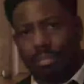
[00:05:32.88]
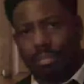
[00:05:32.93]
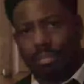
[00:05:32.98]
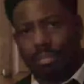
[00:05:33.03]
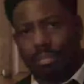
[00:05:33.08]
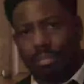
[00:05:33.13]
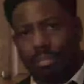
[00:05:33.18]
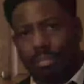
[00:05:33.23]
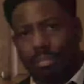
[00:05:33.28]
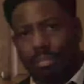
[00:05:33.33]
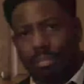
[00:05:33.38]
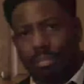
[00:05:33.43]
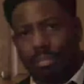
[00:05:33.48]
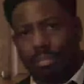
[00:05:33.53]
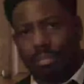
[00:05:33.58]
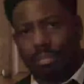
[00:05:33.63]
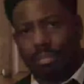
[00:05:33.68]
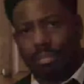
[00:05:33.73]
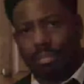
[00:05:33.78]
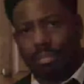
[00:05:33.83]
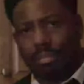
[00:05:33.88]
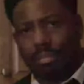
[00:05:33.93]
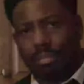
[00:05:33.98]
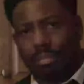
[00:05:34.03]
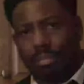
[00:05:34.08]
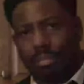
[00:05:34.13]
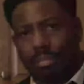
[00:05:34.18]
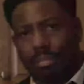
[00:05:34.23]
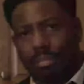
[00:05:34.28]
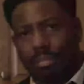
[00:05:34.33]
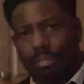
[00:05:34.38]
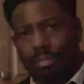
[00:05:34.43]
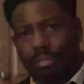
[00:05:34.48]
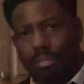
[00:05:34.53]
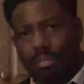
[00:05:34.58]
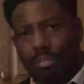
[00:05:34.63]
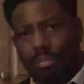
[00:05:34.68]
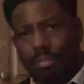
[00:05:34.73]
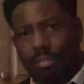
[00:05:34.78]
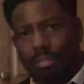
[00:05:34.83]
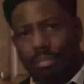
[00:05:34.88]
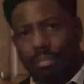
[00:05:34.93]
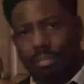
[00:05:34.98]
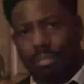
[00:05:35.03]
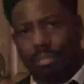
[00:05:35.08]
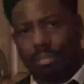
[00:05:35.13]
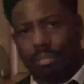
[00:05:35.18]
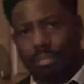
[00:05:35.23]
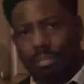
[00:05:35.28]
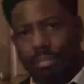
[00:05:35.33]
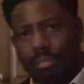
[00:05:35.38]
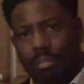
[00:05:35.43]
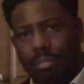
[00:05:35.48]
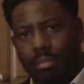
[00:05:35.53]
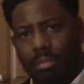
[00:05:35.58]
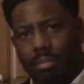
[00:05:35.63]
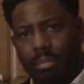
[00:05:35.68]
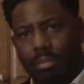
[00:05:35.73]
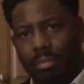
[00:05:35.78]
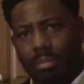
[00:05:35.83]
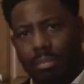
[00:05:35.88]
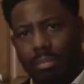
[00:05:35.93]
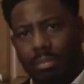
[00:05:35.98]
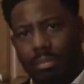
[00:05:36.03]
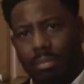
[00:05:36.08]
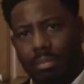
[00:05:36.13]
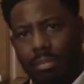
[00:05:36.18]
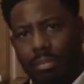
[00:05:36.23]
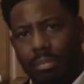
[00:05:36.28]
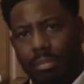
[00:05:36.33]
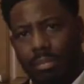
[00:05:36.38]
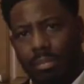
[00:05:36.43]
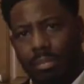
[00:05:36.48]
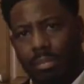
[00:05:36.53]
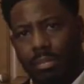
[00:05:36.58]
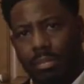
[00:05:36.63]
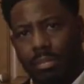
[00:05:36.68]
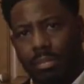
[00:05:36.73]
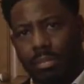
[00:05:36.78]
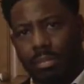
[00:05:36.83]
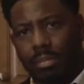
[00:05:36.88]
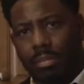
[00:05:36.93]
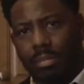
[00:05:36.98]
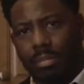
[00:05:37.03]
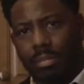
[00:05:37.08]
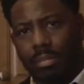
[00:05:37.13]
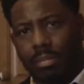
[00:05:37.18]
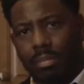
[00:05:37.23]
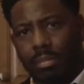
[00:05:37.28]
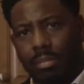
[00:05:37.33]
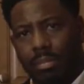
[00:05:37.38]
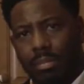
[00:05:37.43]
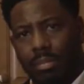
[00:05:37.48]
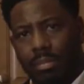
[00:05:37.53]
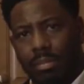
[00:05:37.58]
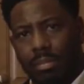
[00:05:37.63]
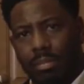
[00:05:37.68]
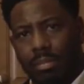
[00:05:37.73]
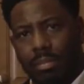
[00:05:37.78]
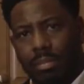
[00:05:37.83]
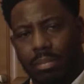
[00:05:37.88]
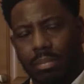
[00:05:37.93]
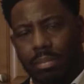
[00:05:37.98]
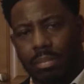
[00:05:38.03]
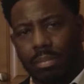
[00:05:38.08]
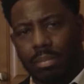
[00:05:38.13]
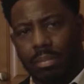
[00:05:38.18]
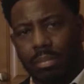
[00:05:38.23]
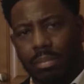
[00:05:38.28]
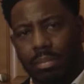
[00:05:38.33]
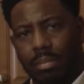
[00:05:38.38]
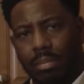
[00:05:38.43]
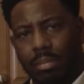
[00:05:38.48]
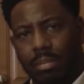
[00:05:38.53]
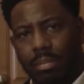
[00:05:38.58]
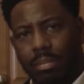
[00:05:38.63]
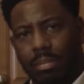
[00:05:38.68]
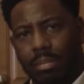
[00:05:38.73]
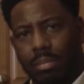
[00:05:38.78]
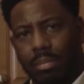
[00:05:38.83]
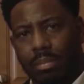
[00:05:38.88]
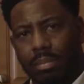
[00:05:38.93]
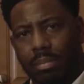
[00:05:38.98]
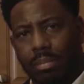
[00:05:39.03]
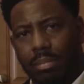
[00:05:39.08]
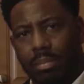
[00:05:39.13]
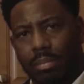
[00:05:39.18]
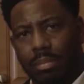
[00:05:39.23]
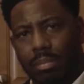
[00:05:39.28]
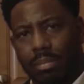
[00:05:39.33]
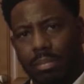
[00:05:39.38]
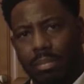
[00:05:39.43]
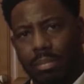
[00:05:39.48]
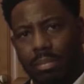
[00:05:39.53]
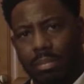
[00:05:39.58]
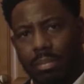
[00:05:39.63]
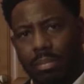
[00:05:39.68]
The person shown says nothing.